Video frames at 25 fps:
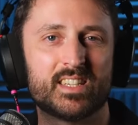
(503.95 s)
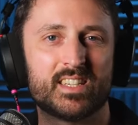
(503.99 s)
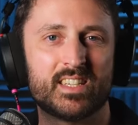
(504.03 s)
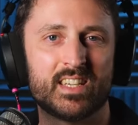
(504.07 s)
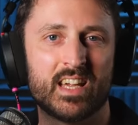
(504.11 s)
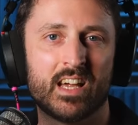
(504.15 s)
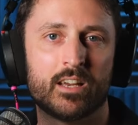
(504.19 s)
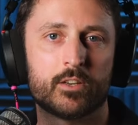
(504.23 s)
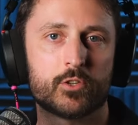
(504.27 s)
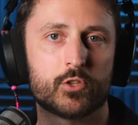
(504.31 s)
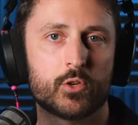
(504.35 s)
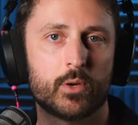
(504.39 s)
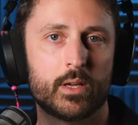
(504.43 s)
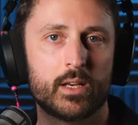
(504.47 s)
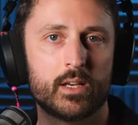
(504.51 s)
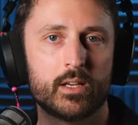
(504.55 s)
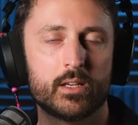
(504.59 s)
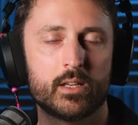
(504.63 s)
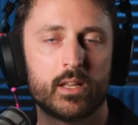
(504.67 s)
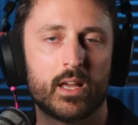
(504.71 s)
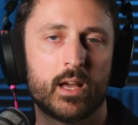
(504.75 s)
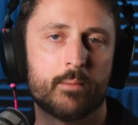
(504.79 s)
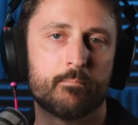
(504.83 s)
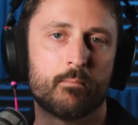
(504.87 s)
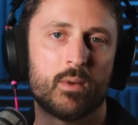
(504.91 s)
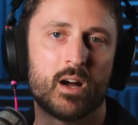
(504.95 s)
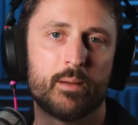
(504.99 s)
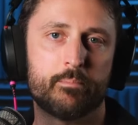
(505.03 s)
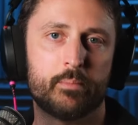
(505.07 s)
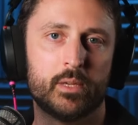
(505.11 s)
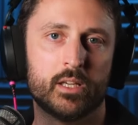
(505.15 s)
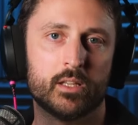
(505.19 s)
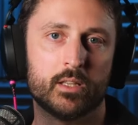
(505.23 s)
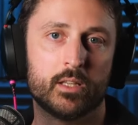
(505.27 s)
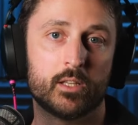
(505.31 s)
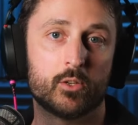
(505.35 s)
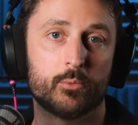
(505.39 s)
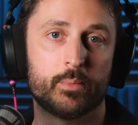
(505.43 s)
sound treated and might be
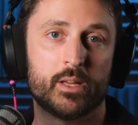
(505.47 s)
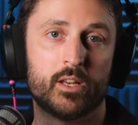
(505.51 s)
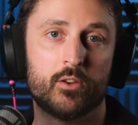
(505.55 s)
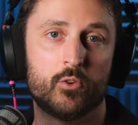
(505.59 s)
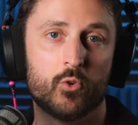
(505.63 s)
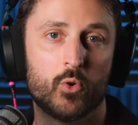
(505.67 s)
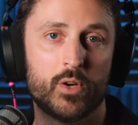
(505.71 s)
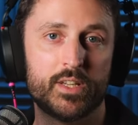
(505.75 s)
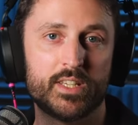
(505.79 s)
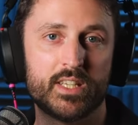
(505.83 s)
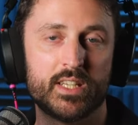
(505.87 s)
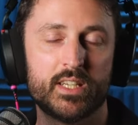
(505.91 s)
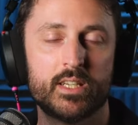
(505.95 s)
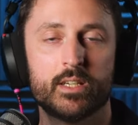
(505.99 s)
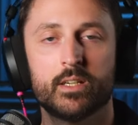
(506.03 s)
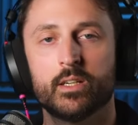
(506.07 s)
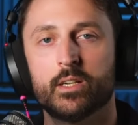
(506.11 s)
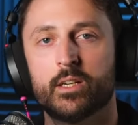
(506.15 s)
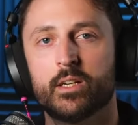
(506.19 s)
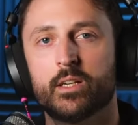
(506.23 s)
a little bit noisy,